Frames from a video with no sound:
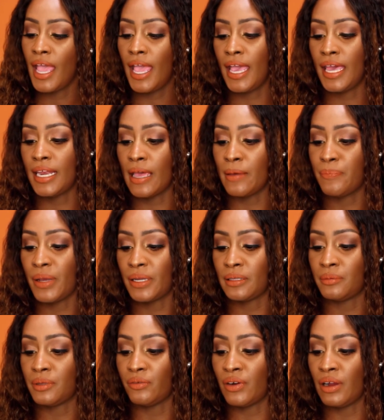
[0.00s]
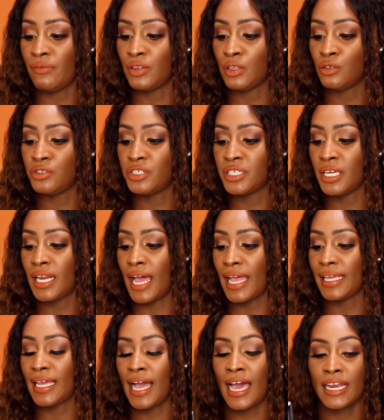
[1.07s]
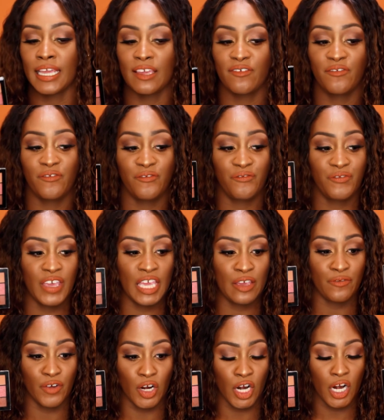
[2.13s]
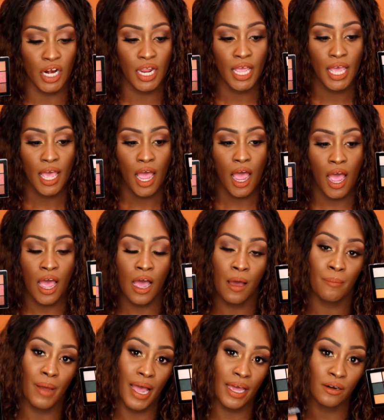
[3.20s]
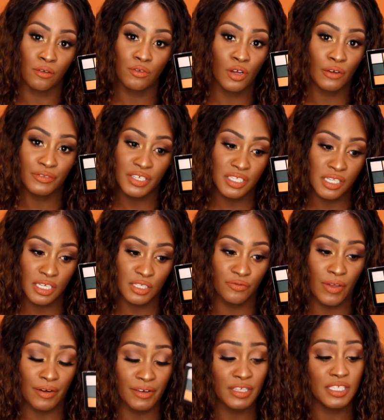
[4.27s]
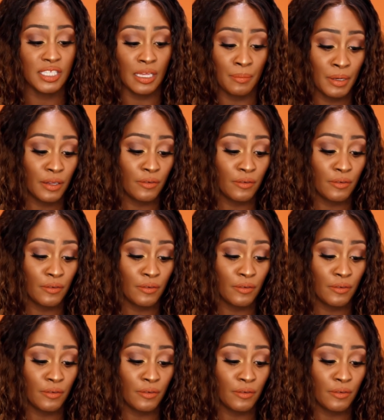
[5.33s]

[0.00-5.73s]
And I picked up the Revolution Iconic Fever. Um, I don't know if this looks very similar,